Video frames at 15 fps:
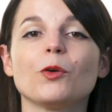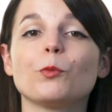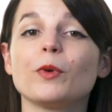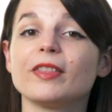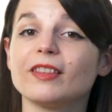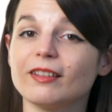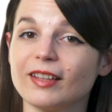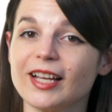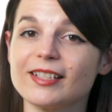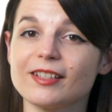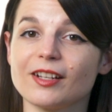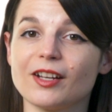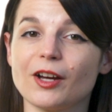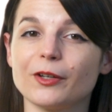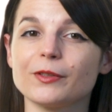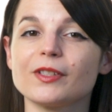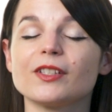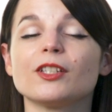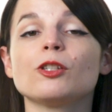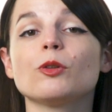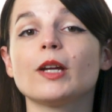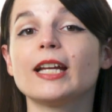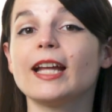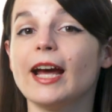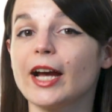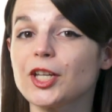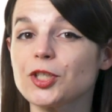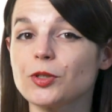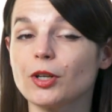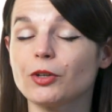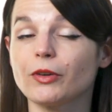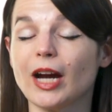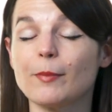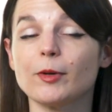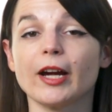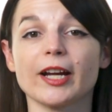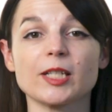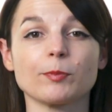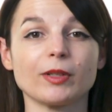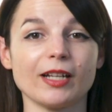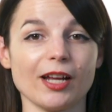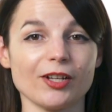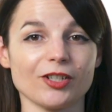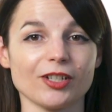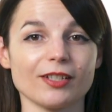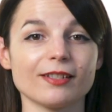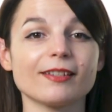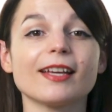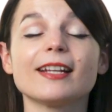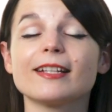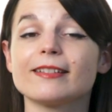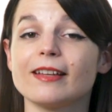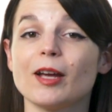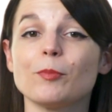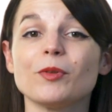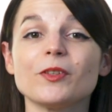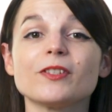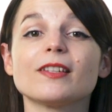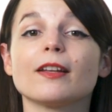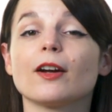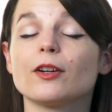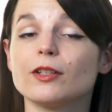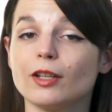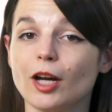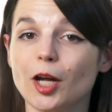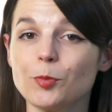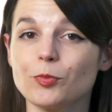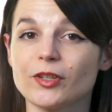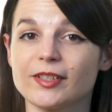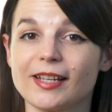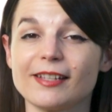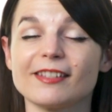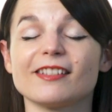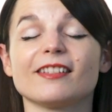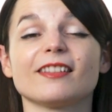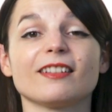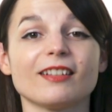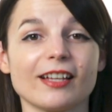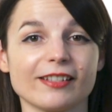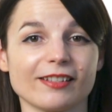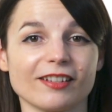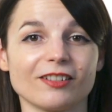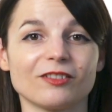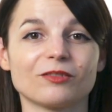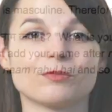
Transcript: With the lesson notes, you get extra grammar explanations and examples that are not presented in the lesson.